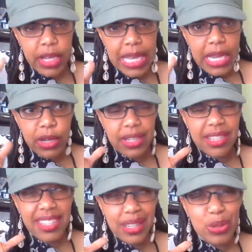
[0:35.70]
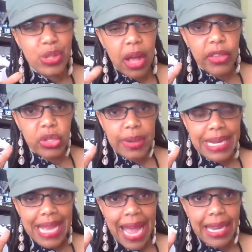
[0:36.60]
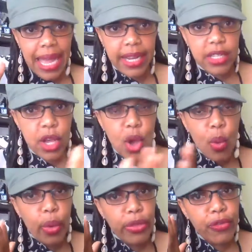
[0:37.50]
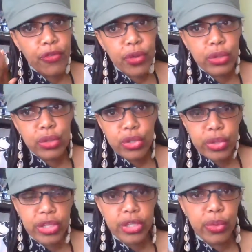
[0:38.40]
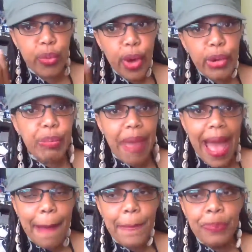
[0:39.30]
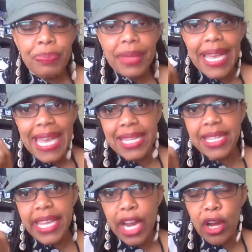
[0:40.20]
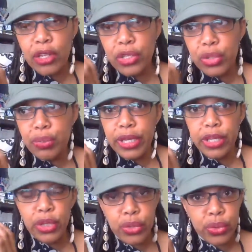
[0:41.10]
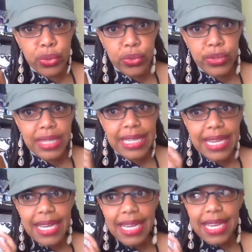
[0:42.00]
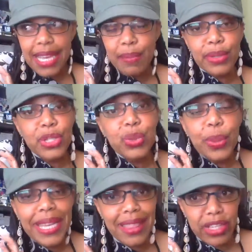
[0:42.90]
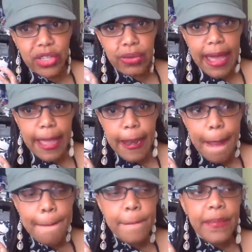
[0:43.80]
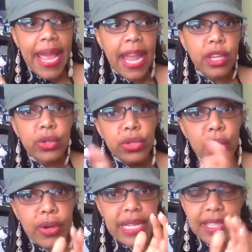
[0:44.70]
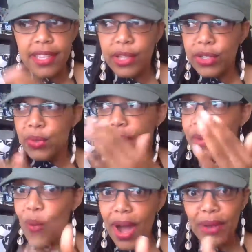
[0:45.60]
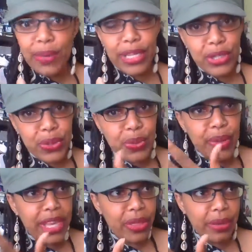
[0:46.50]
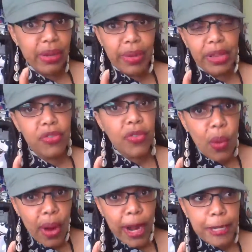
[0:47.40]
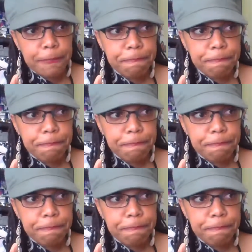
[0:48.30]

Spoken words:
it includes all the shred guidelines. Well, the full nutrition roadmap is there to be used in between the shred. And you'll notice that there's week 1, week 2, week 3, week 4,